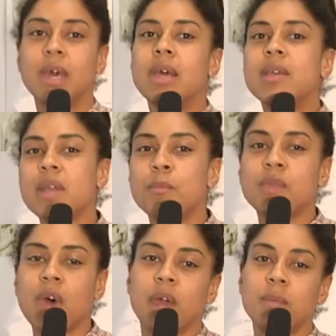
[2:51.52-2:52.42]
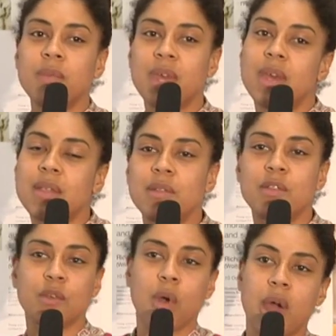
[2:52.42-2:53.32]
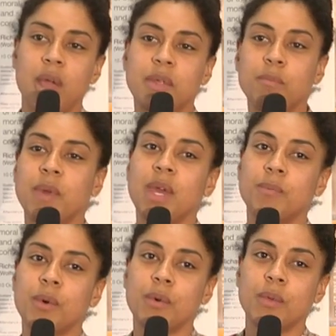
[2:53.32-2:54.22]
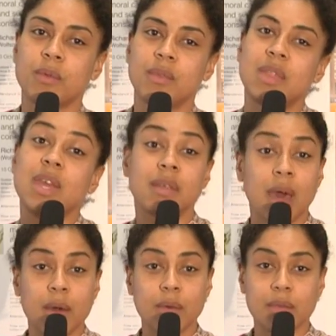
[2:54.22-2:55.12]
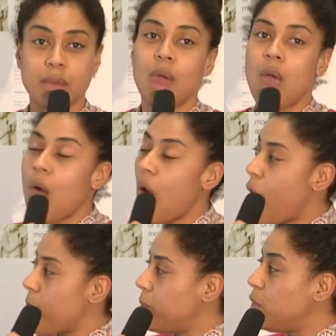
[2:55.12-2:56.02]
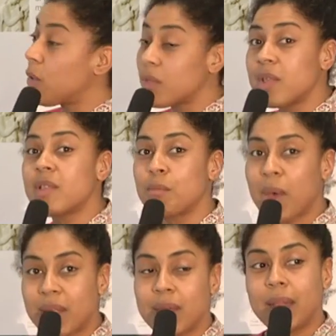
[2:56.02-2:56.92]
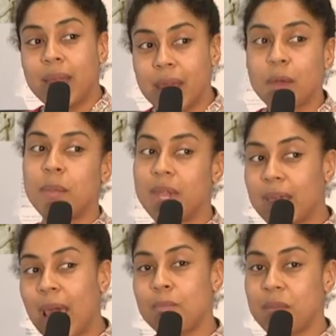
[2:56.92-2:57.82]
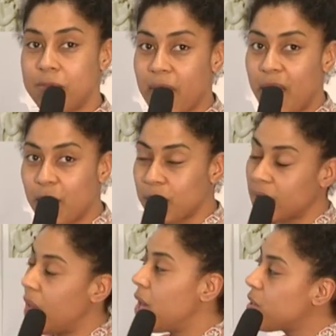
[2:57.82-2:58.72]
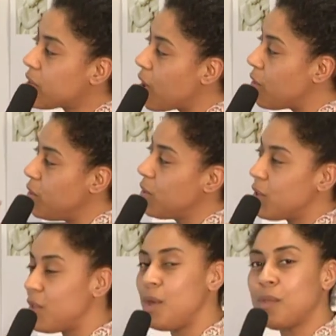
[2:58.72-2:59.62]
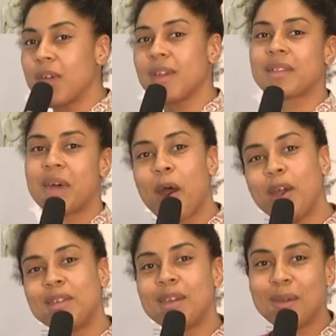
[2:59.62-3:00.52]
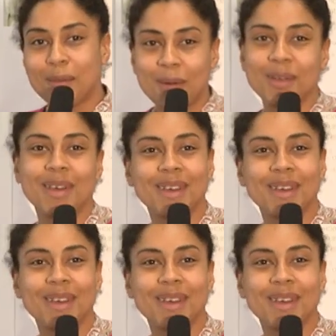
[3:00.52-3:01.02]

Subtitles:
sometimes it is inscribed in people's details, not systematically, but it can be found. So you can do things like I do on a